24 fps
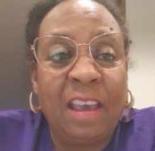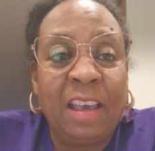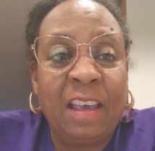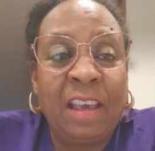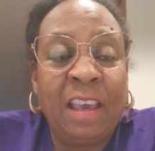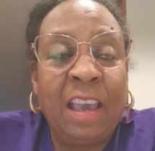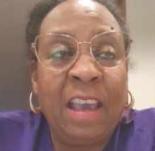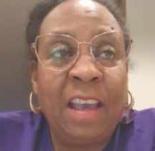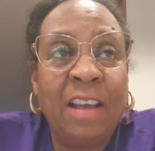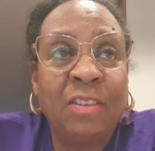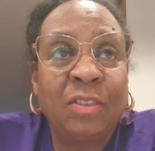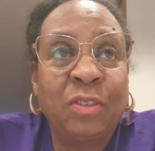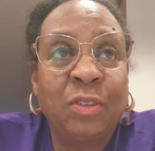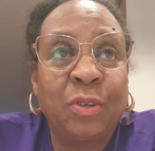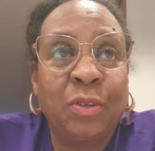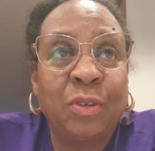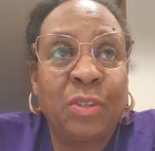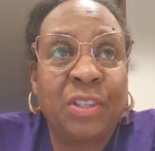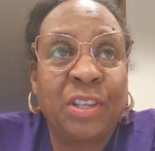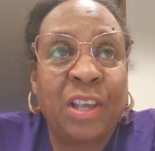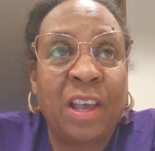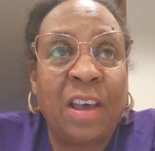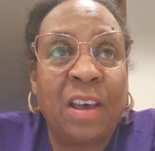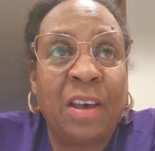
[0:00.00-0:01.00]
cancer
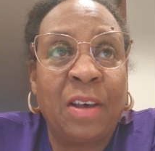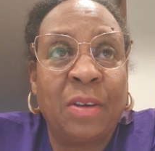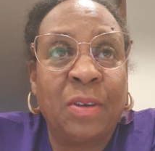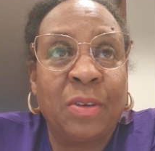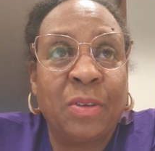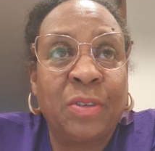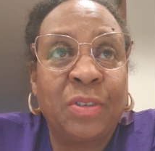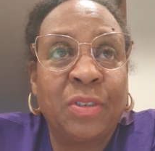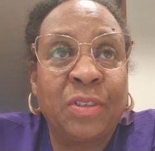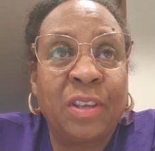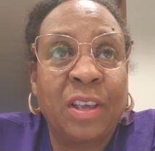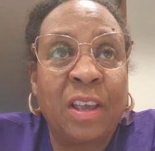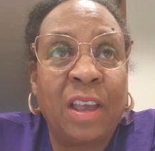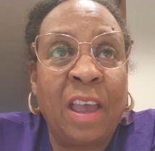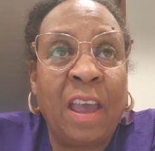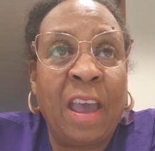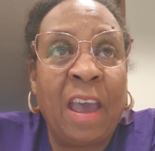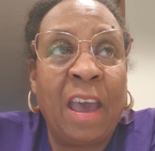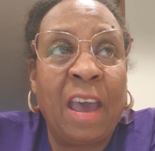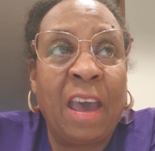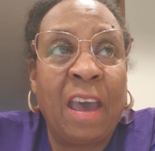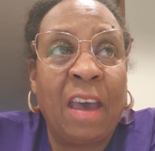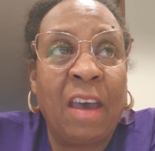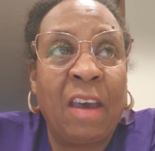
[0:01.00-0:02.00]
cells
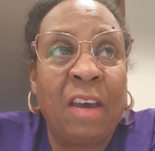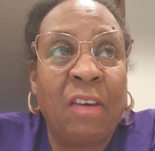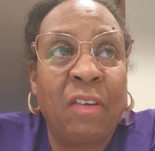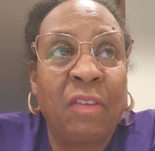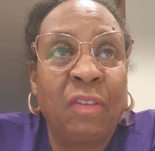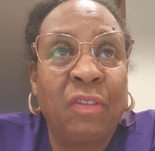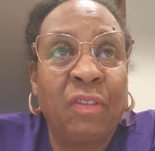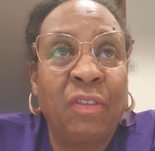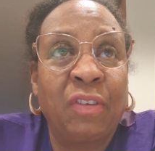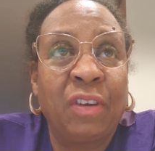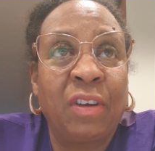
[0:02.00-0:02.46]
have